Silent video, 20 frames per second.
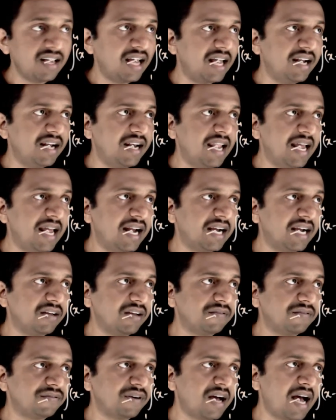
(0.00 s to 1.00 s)
a
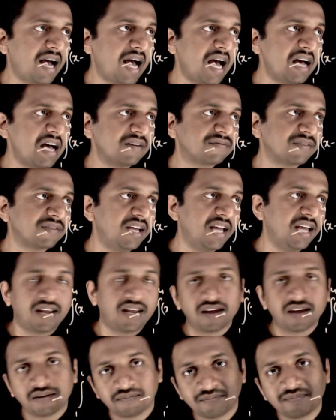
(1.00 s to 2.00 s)
negative half
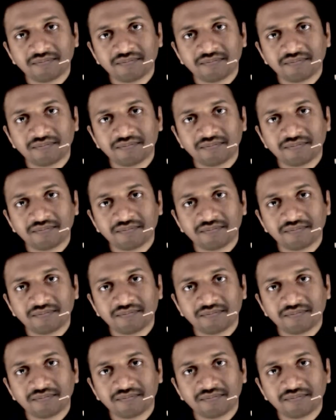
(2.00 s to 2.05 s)
area.